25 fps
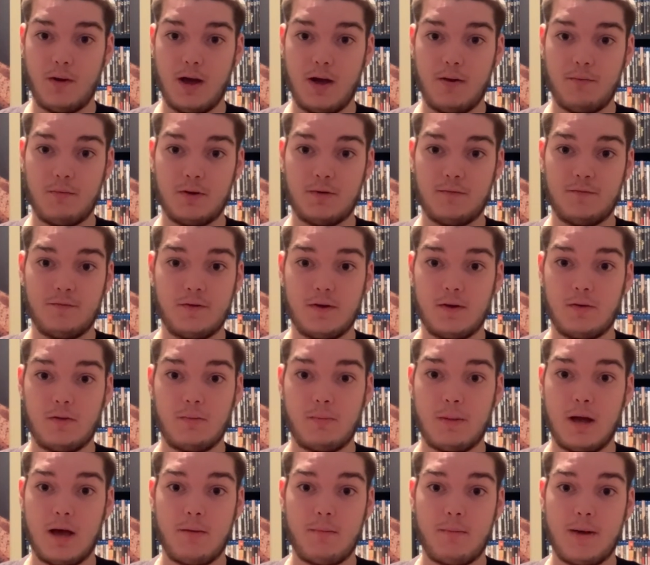I would feel
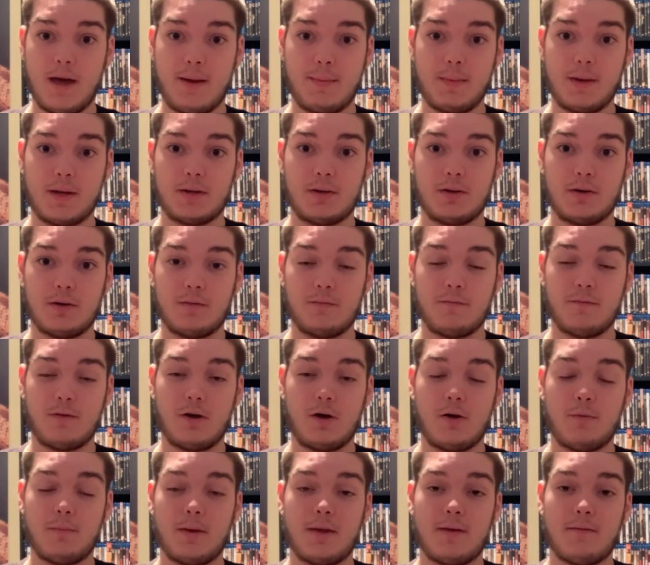about Batman on
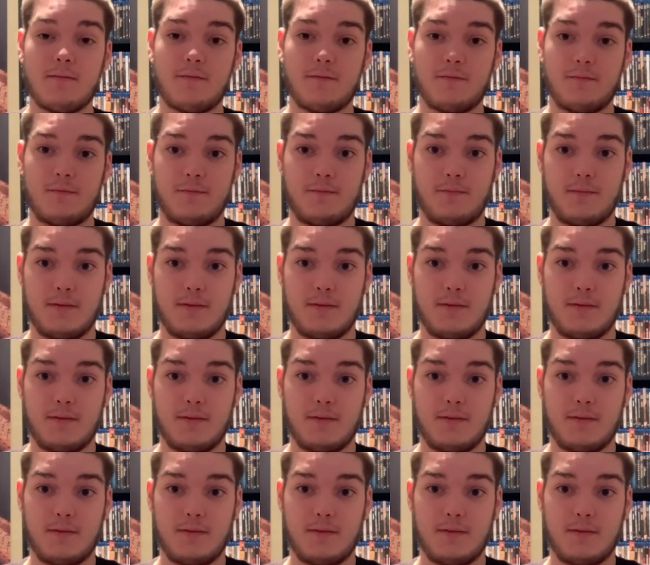film if